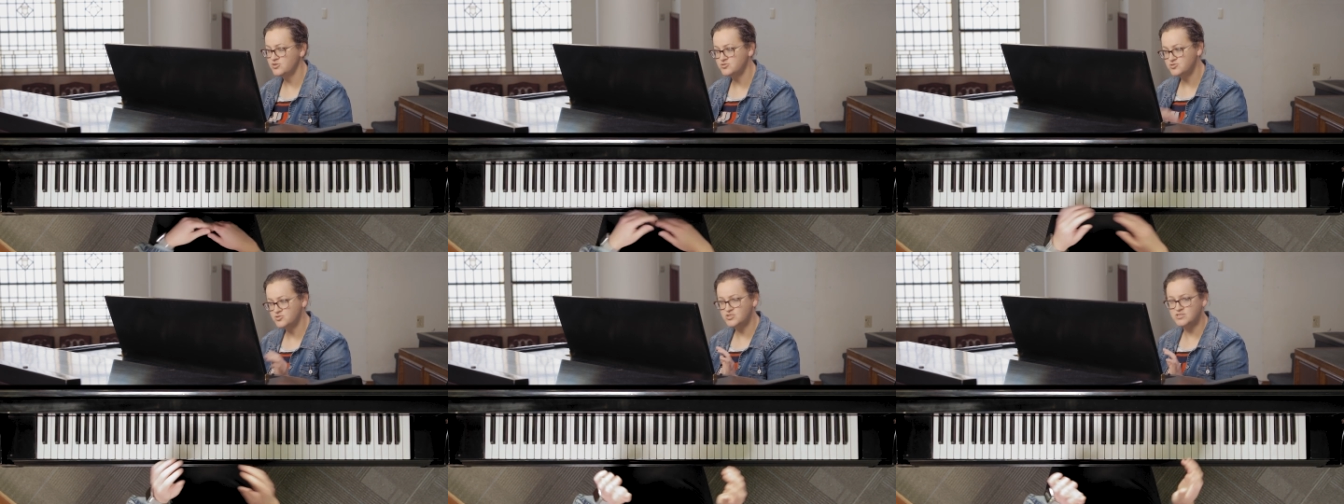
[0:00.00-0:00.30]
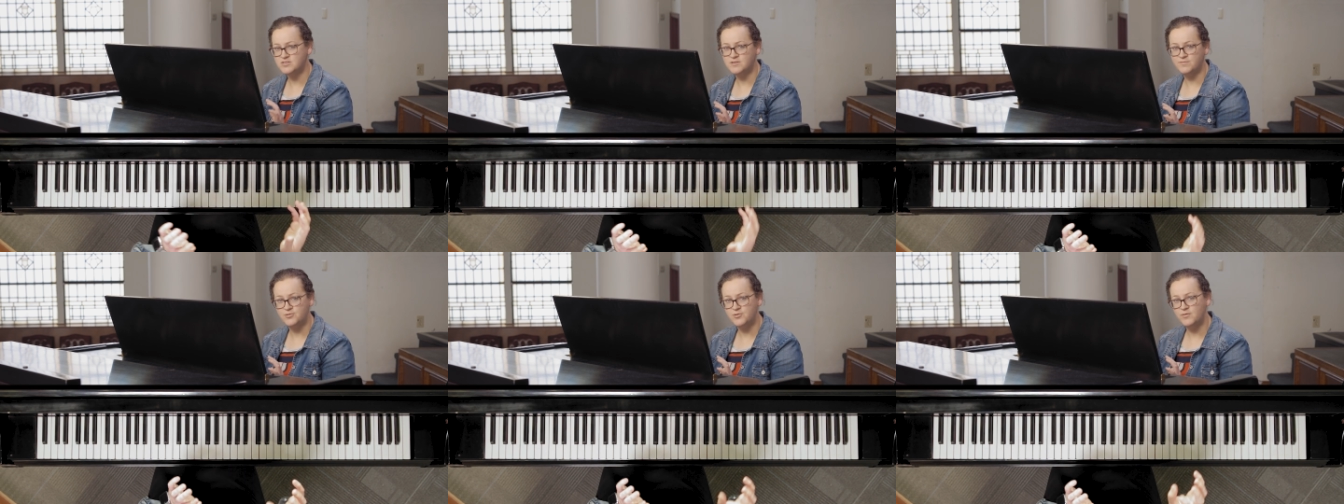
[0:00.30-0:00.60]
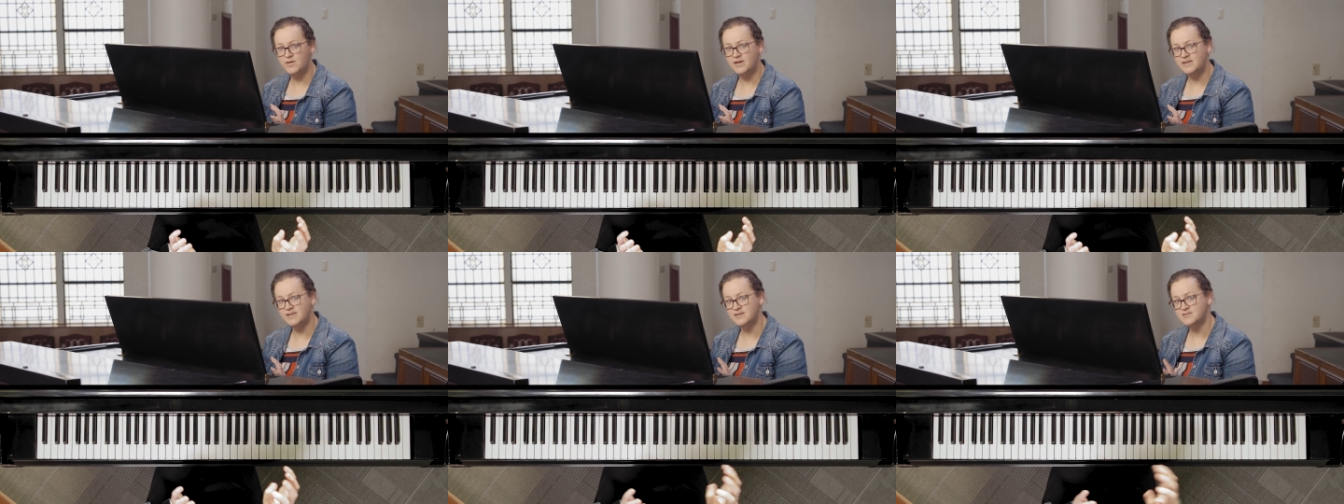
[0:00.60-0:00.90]
those are just a
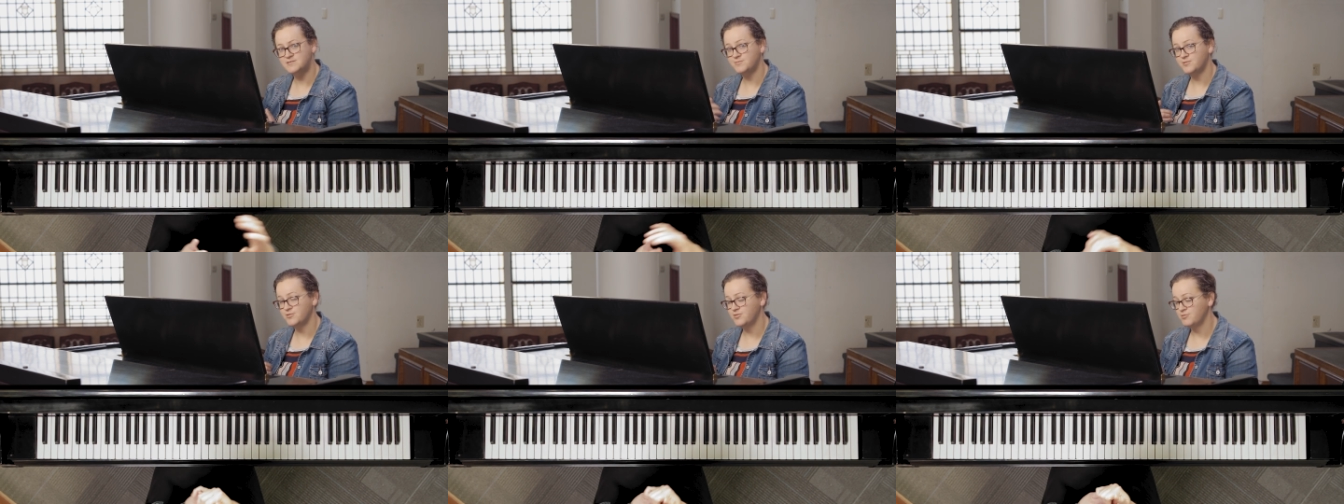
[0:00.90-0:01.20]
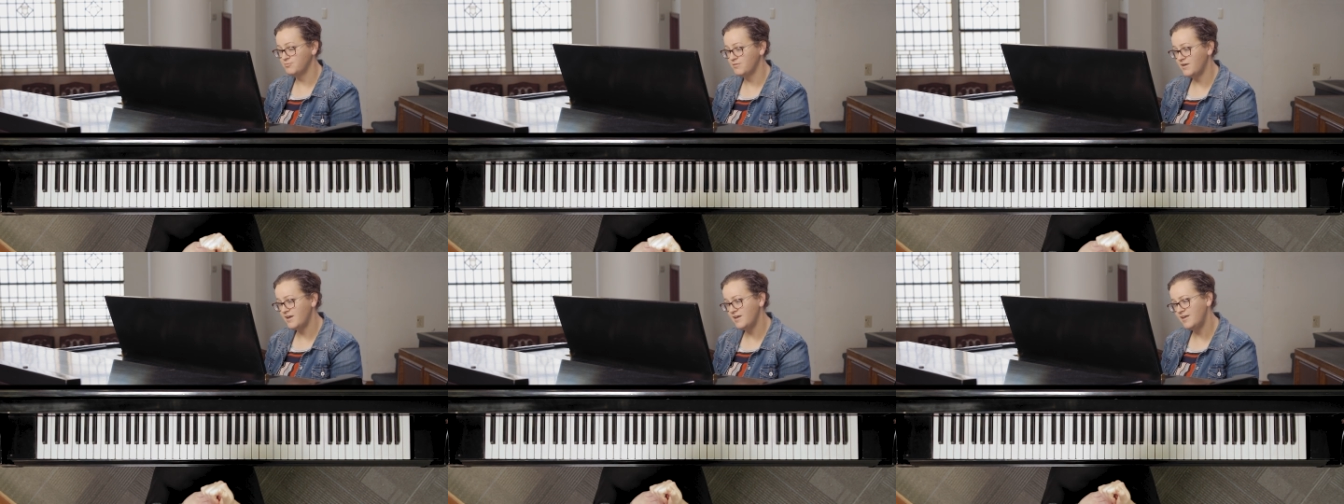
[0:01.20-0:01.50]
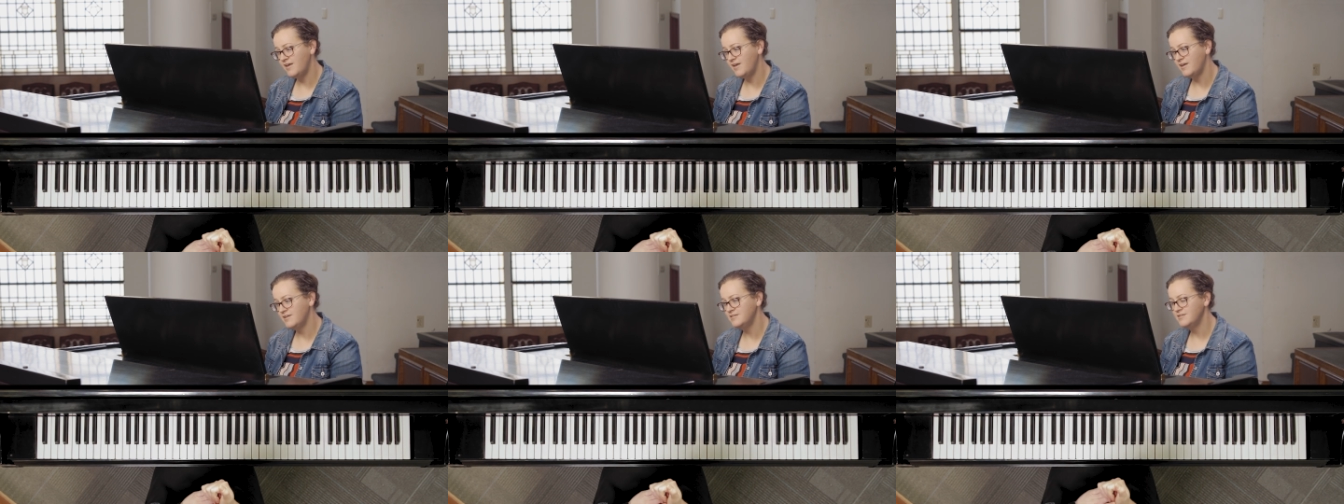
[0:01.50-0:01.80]
few ideas for the right
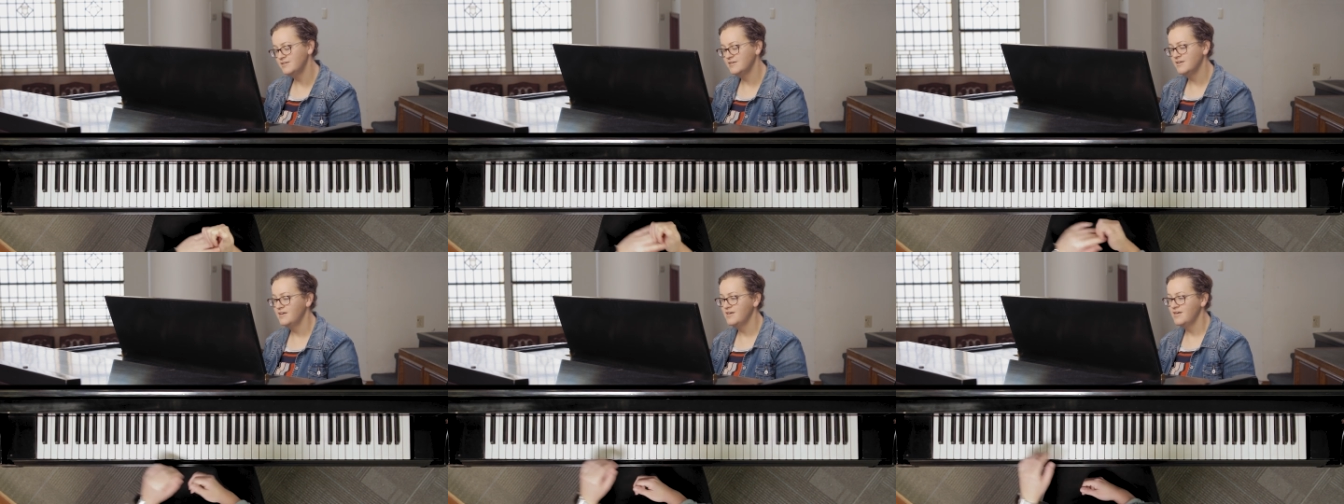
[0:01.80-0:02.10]
hand